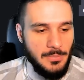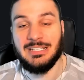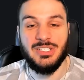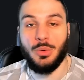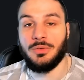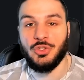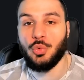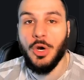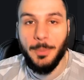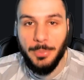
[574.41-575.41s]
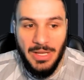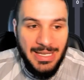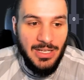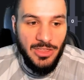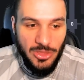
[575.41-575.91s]
So if you are
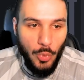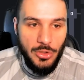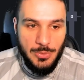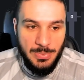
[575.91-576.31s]
playing a Thorns